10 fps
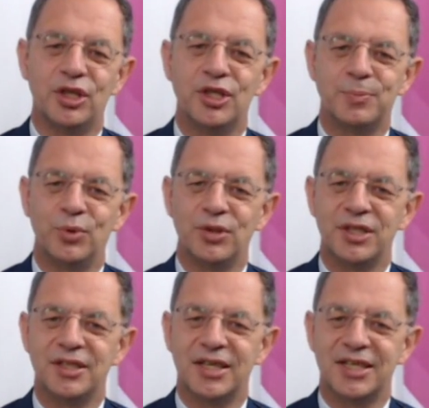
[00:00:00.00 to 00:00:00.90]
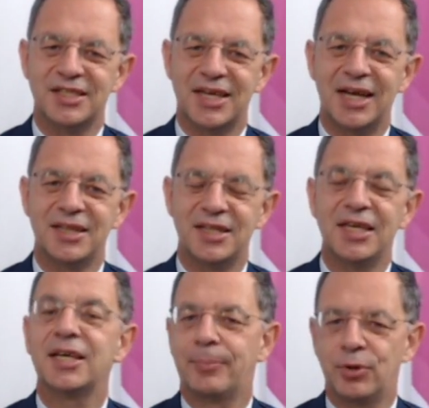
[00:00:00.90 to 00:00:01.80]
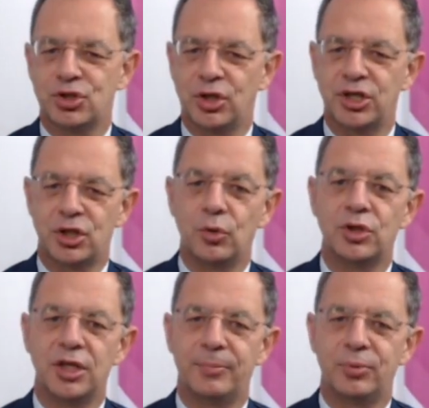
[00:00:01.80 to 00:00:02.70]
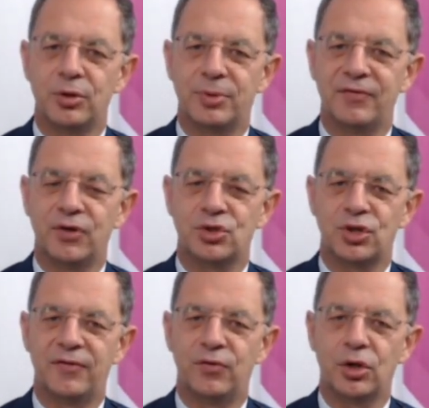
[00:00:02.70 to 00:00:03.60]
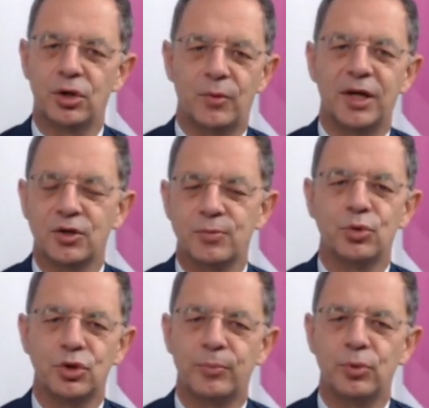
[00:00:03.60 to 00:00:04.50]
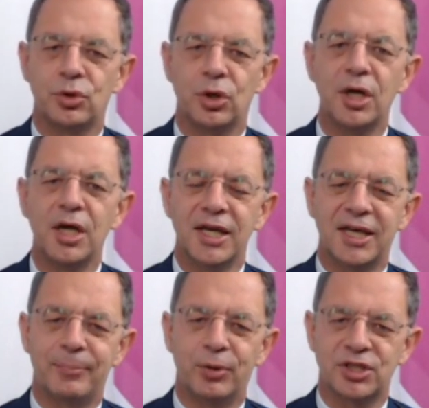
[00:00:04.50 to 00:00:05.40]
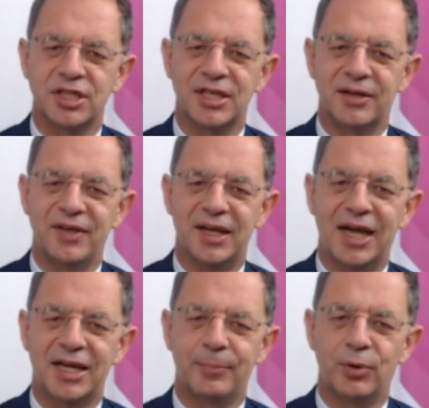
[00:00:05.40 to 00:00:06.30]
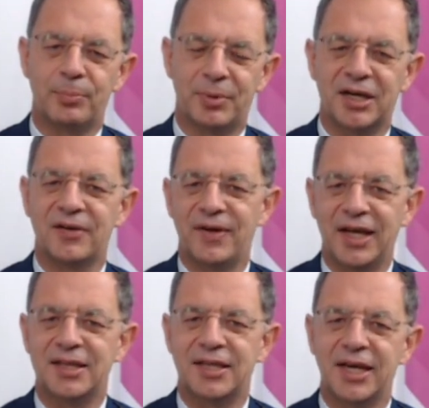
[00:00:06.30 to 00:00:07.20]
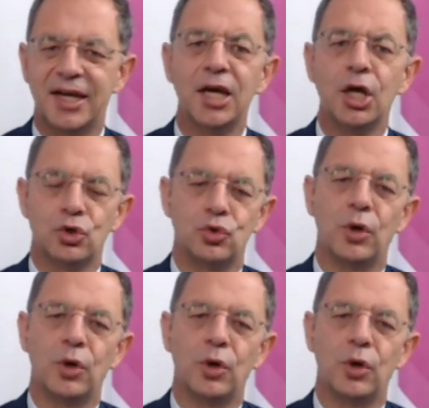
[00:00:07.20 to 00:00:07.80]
I hope I gave you some food for thought or some ideas that can be useful for your work and that can help you